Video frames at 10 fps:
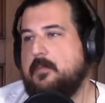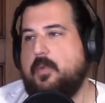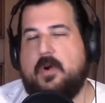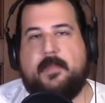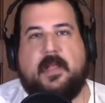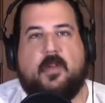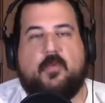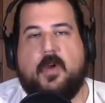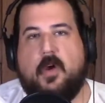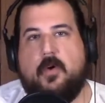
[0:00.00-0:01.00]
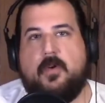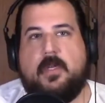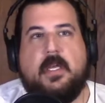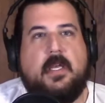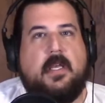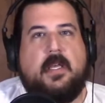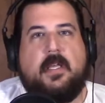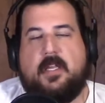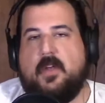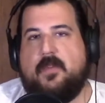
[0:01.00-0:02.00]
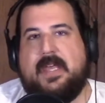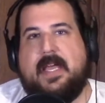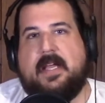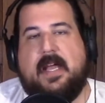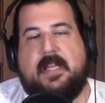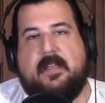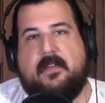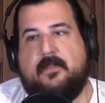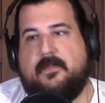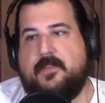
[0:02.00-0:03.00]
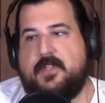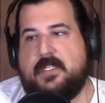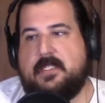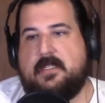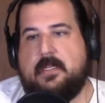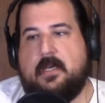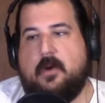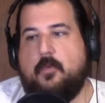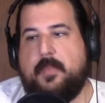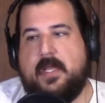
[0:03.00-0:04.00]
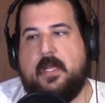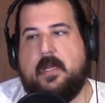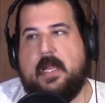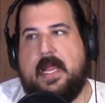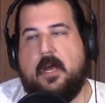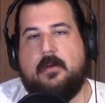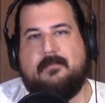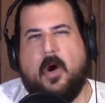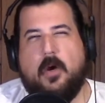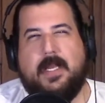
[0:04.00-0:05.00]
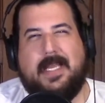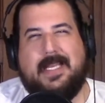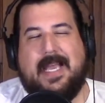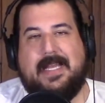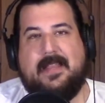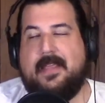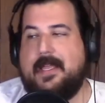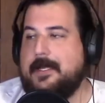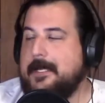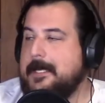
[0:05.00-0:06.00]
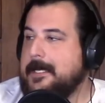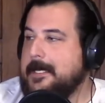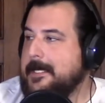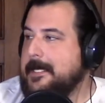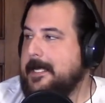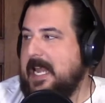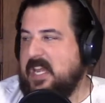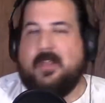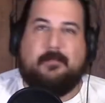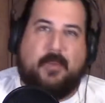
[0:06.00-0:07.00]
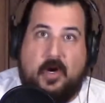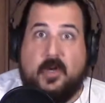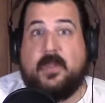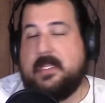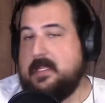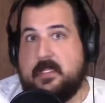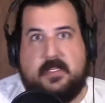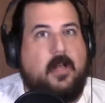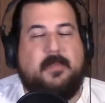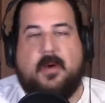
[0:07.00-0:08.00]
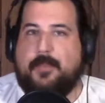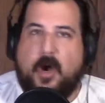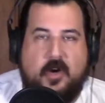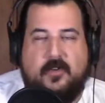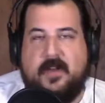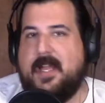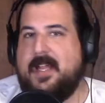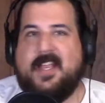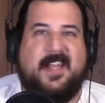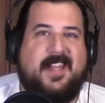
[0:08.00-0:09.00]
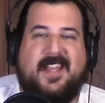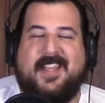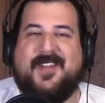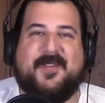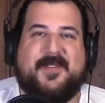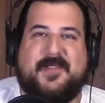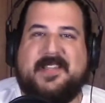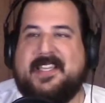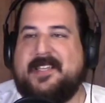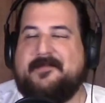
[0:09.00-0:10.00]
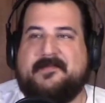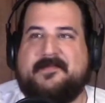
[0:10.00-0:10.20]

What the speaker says: Portobello Road, that kind of just open air market kind of thing. And you can barter with it. It's all about bartering, and it was really